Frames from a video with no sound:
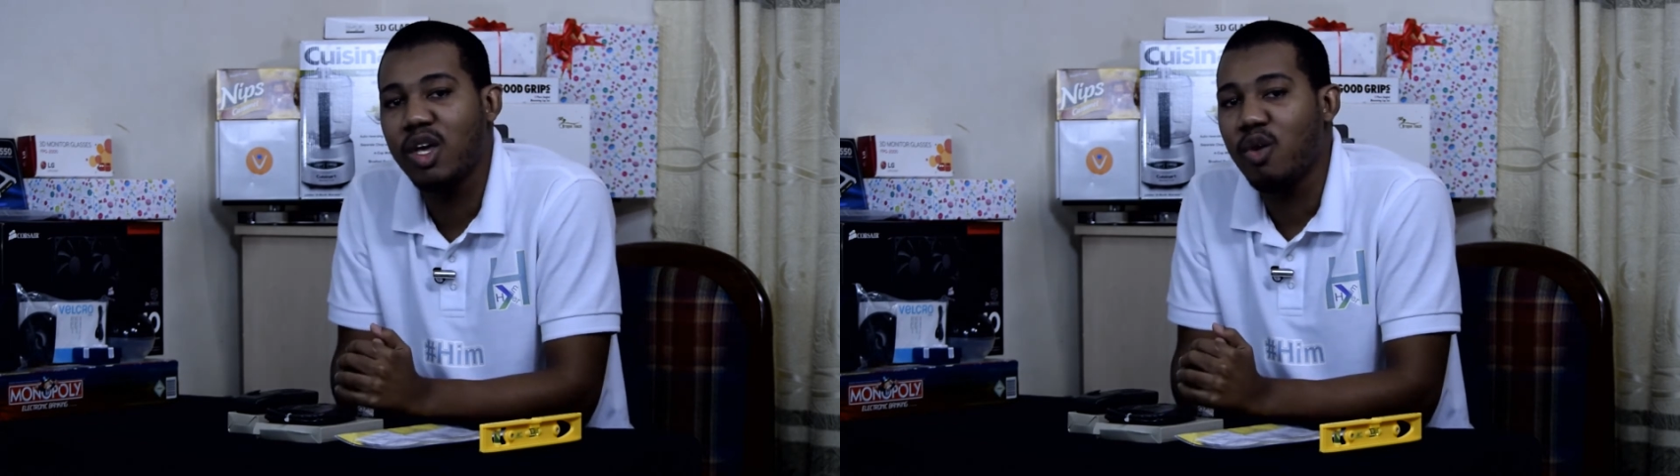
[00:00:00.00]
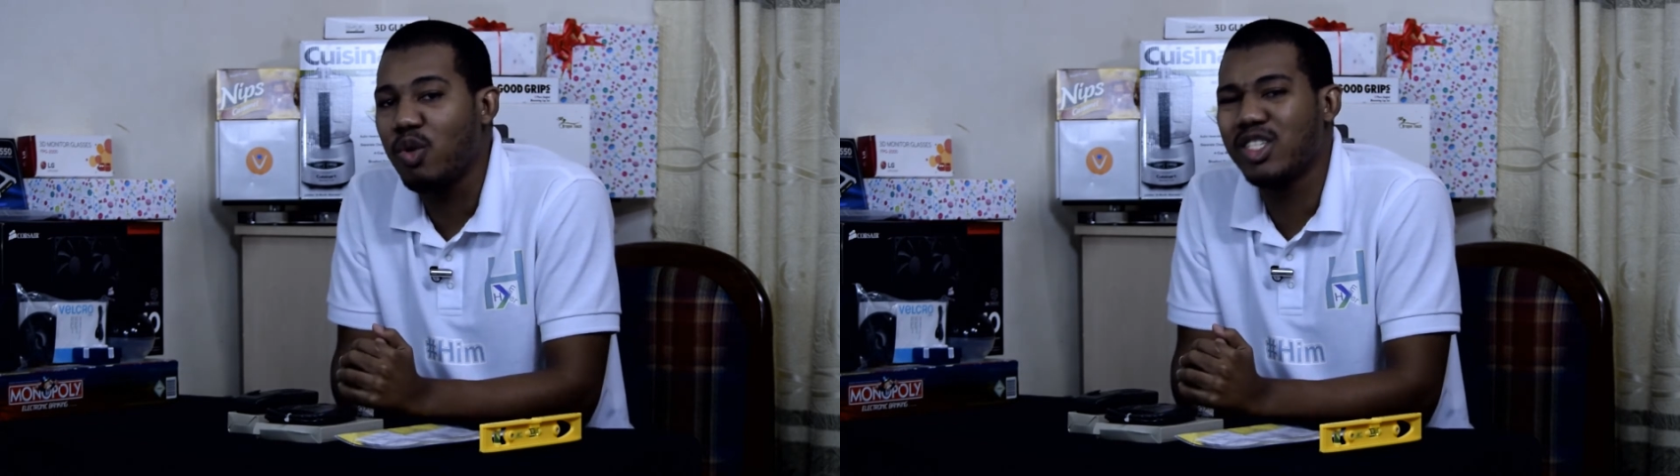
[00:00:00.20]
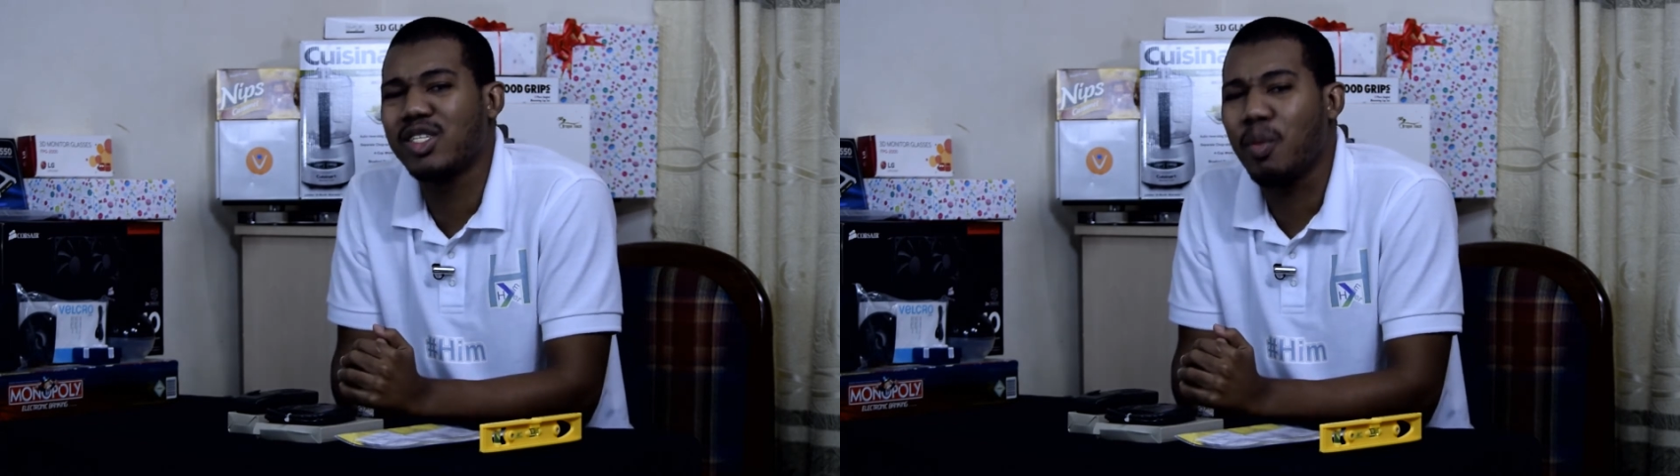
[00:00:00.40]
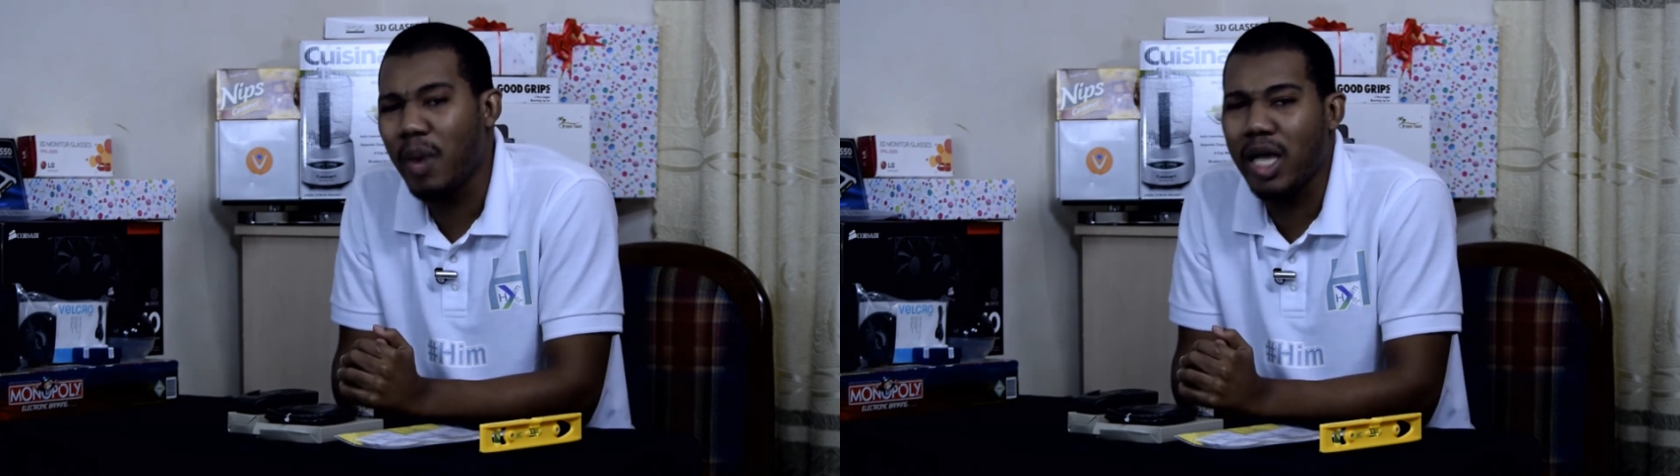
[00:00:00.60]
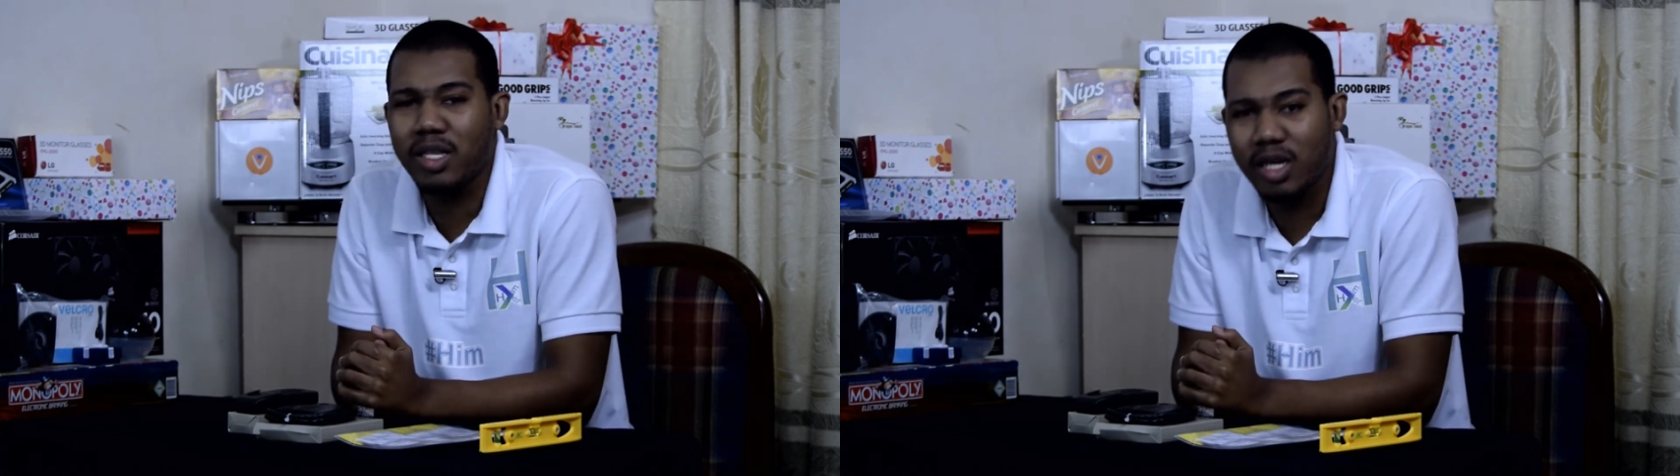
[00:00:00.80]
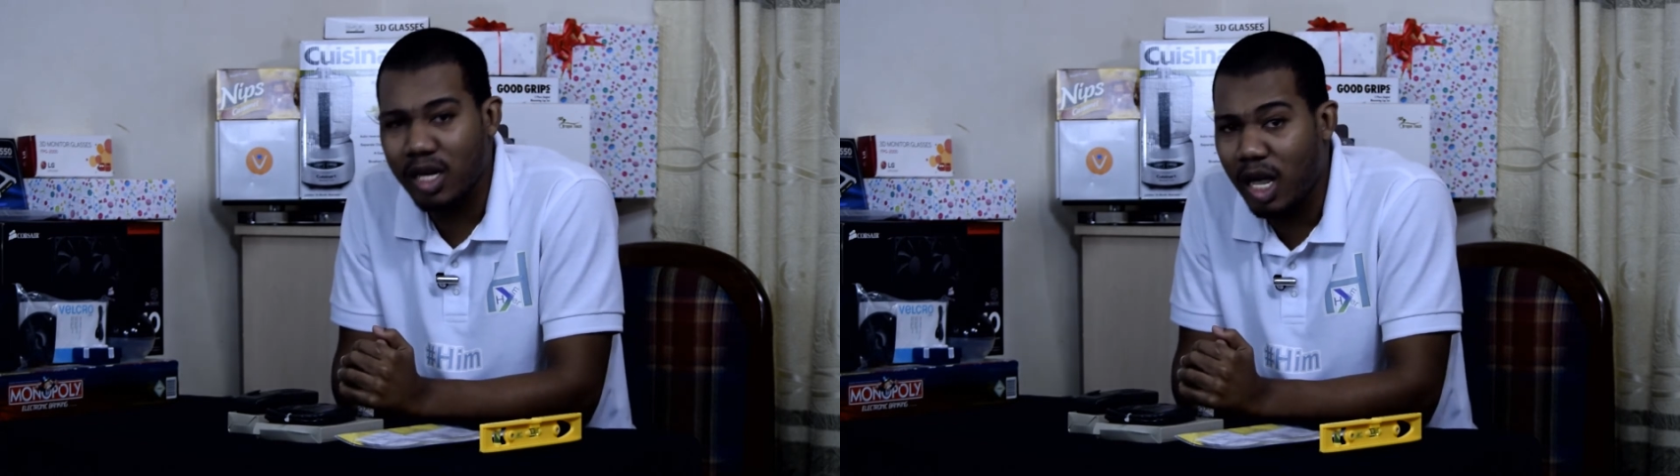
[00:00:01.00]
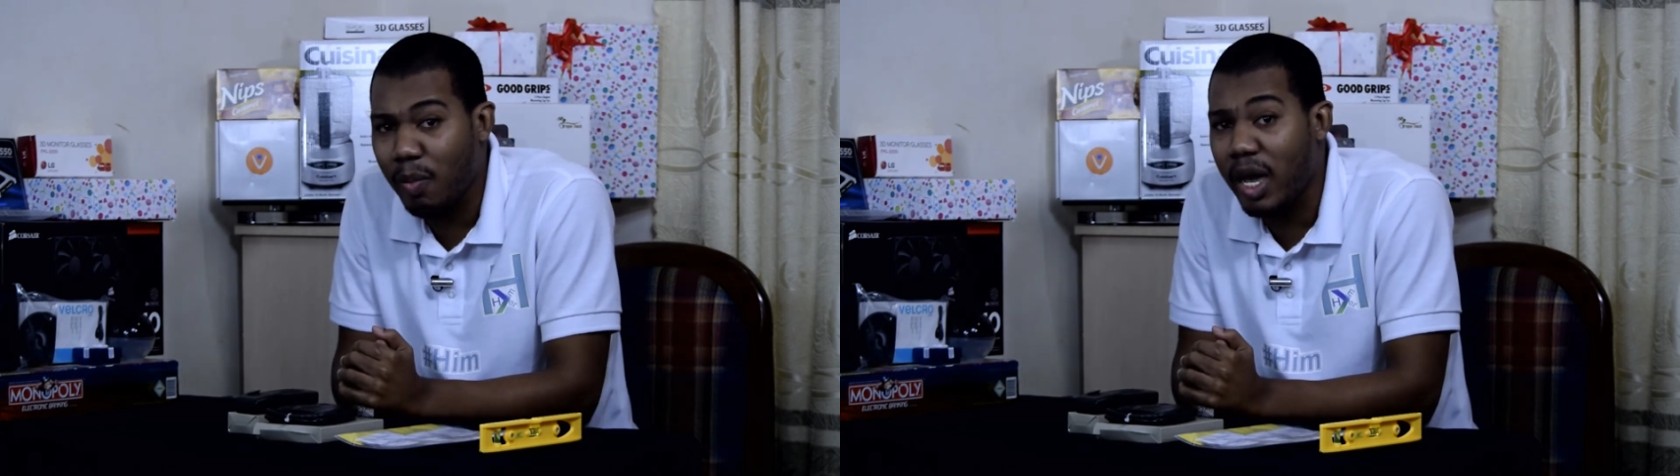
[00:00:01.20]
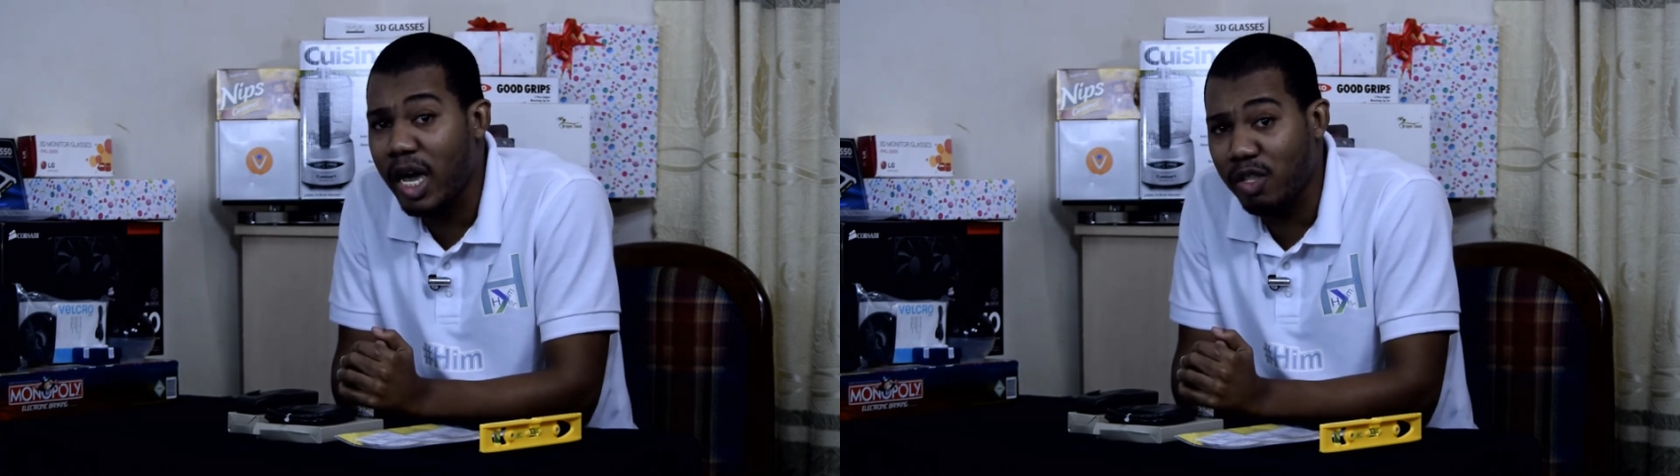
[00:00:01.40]
which is a minor gripe
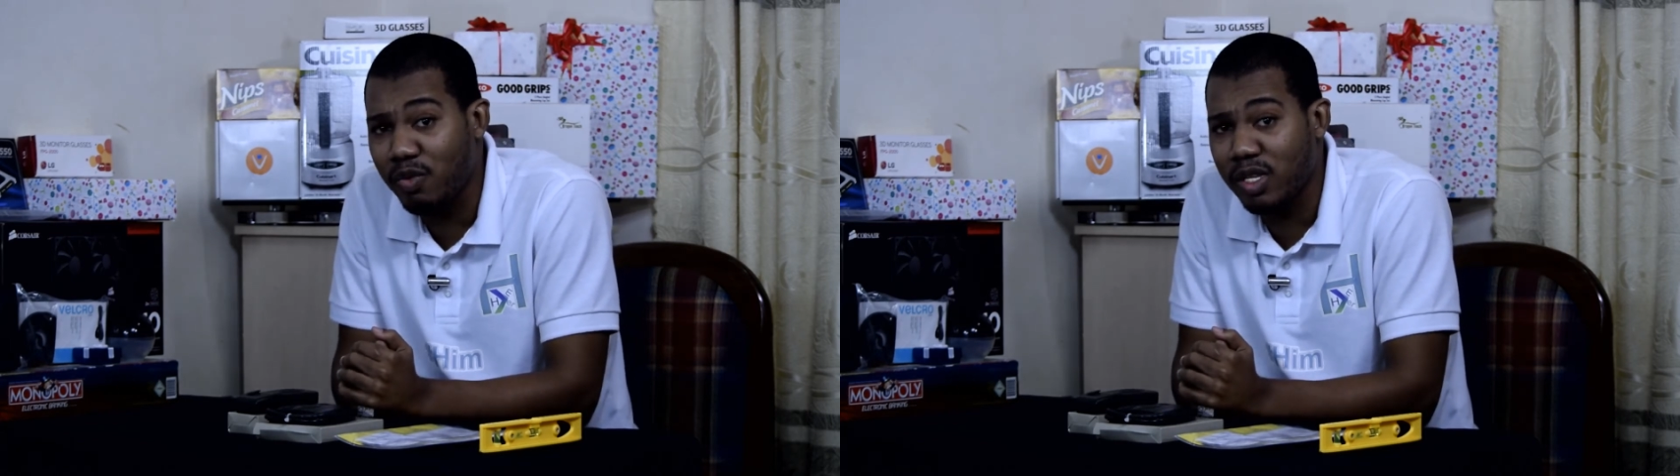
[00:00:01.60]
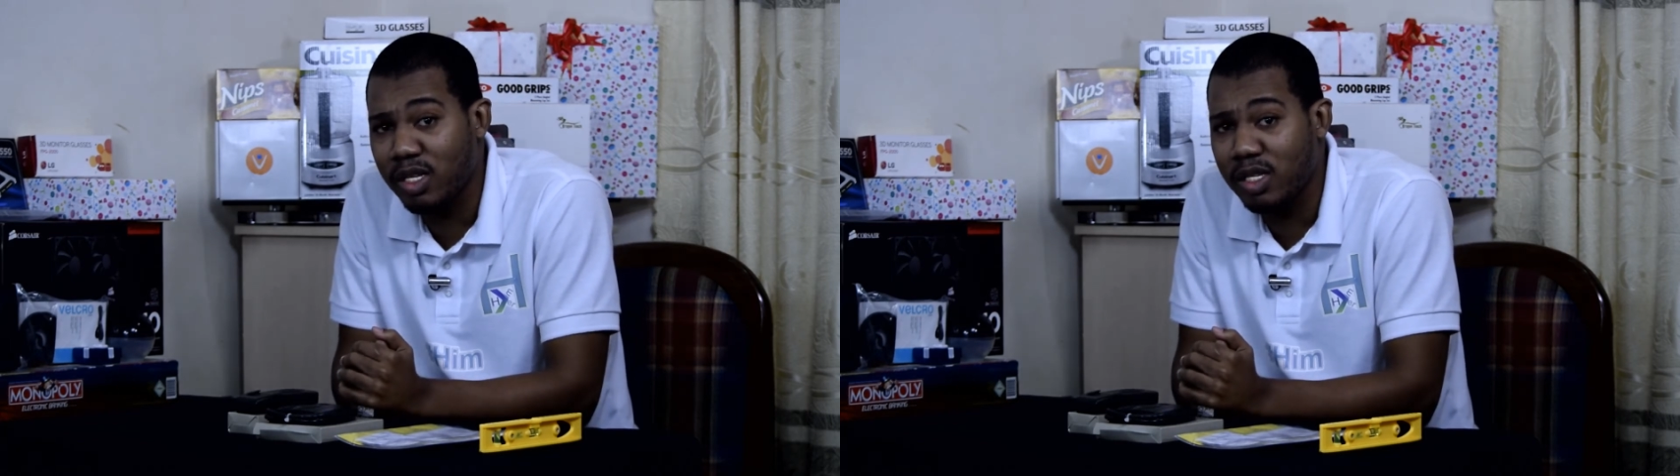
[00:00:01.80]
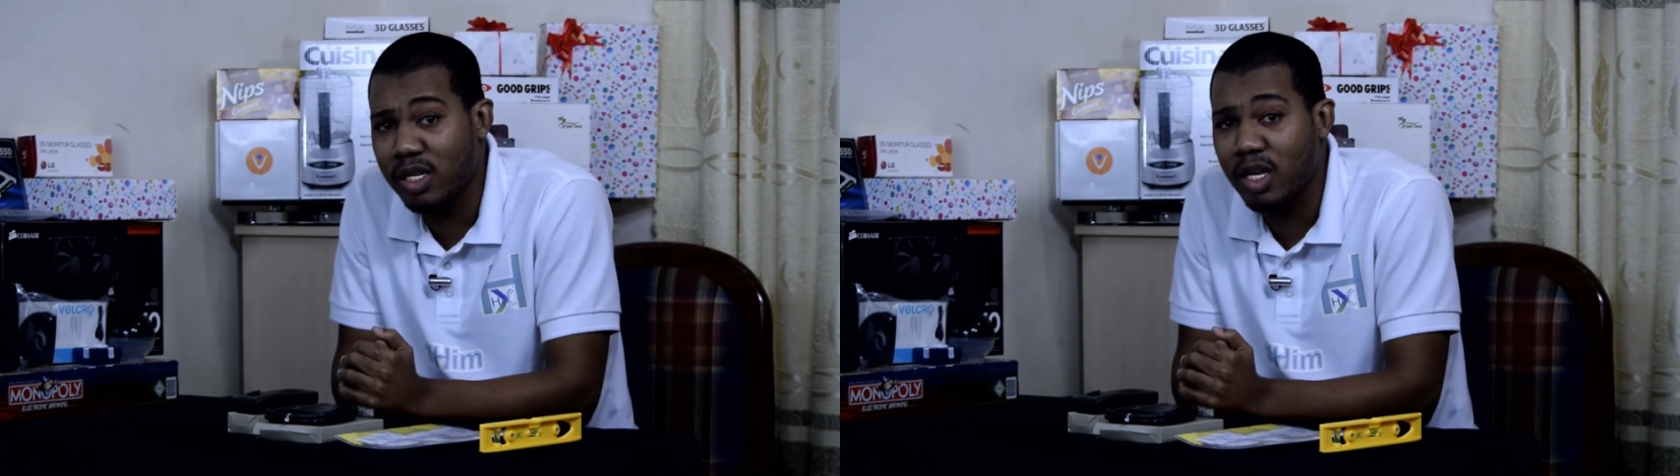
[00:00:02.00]
I had with it.